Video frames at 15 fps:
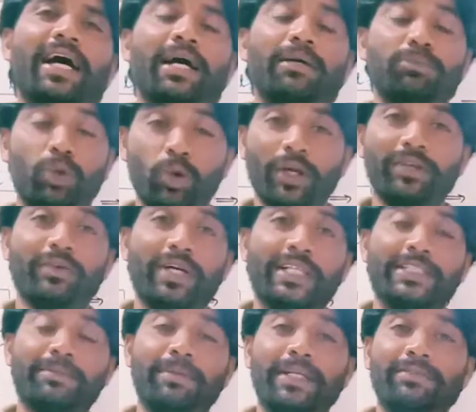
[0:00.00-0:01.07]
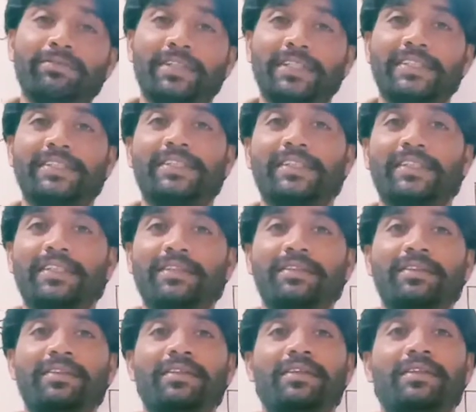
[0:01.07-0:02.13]
I am going to explain first
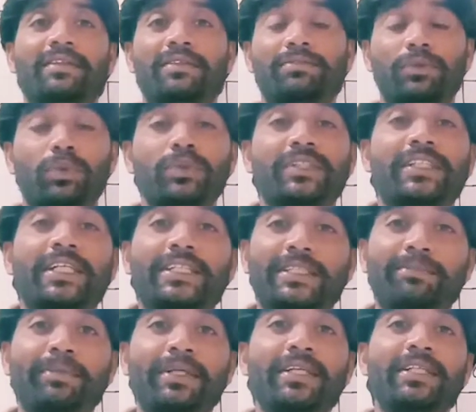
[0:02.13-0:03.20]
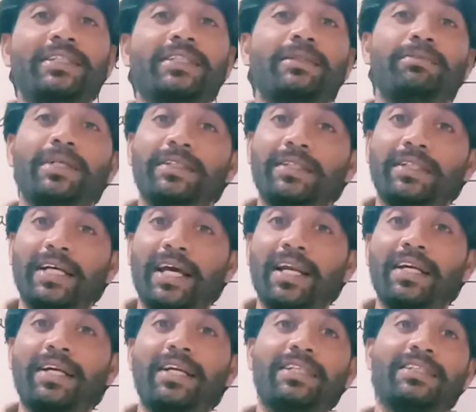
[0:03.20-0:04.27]
the force experienced by the
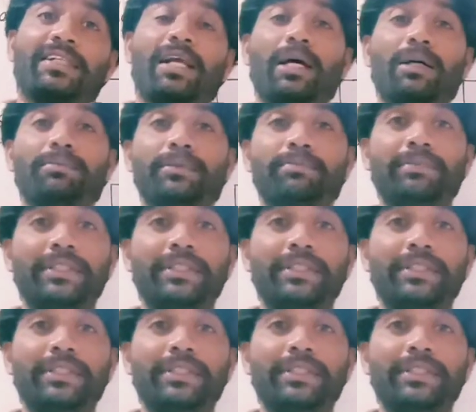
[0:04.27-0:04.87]
dielectric slab